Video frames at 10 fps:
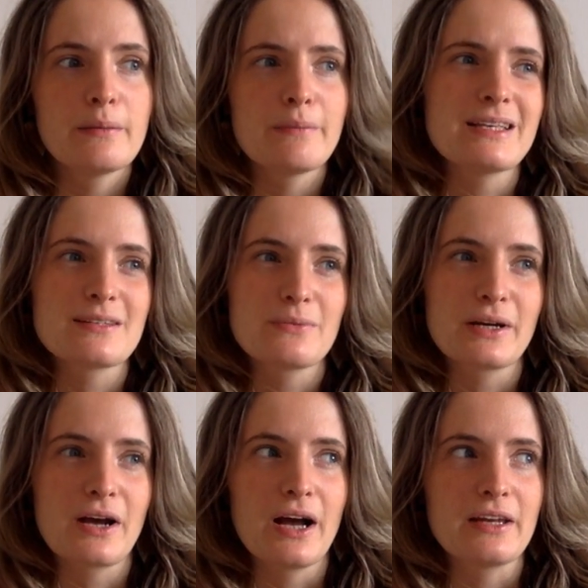means that we're
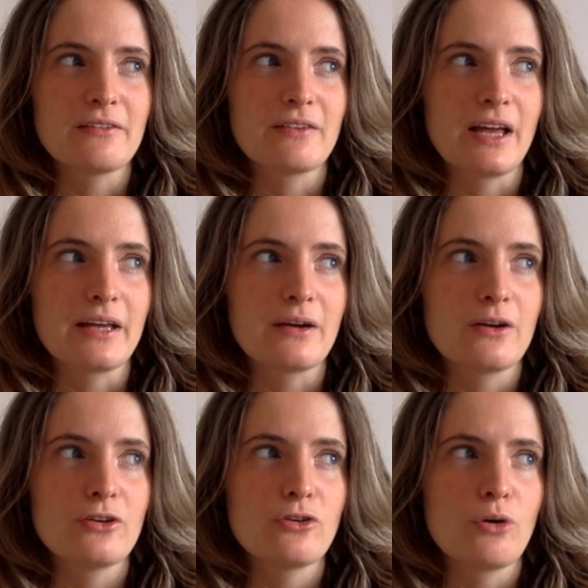kind of like
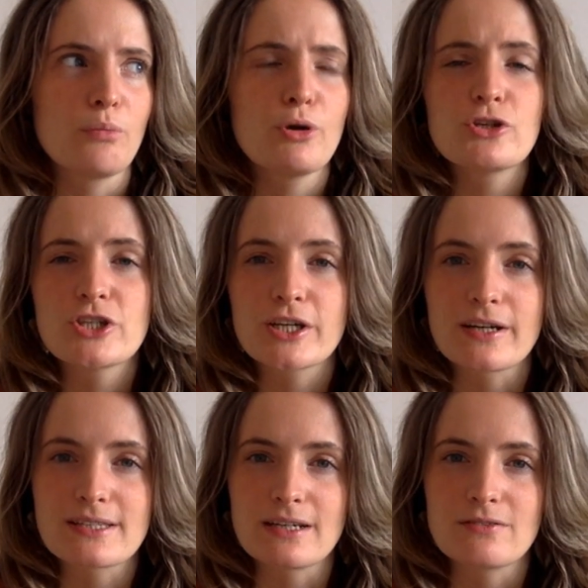not pushing
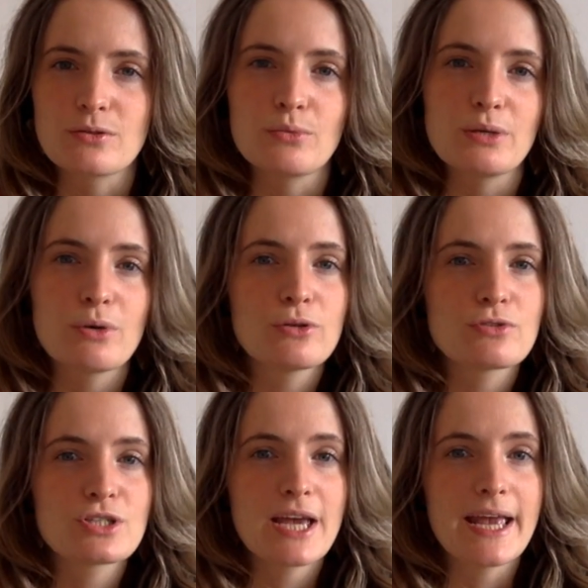ourselves, or we
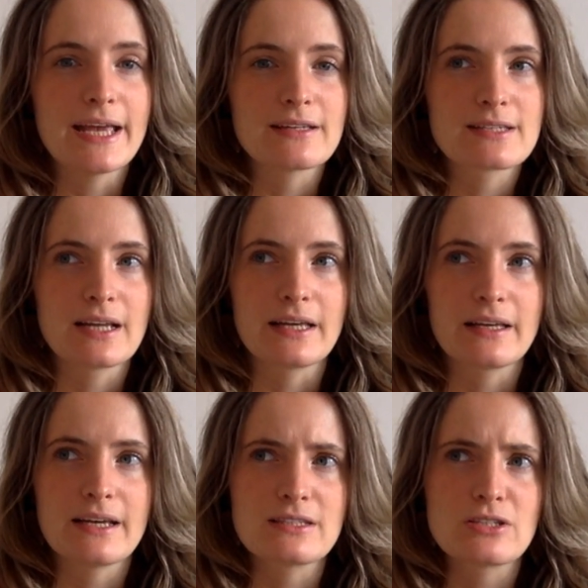won't change. Like,
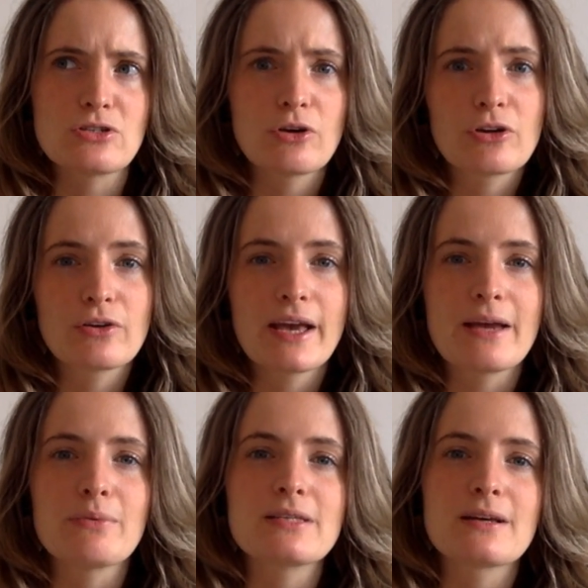it's not
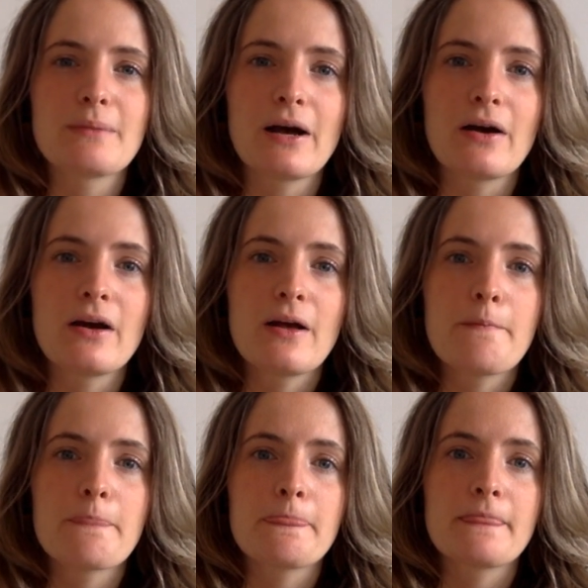okay. We somehow
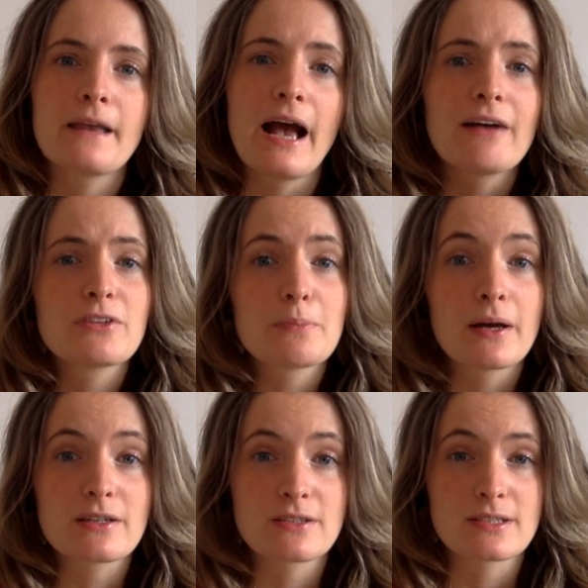have to
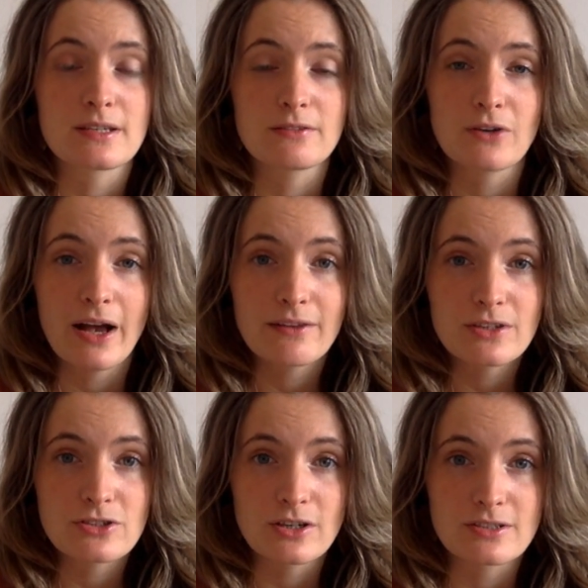punish ourselves or have
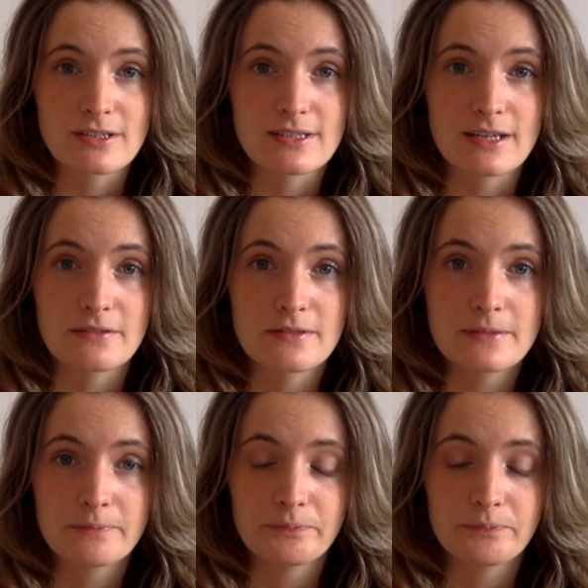to judge ourselves.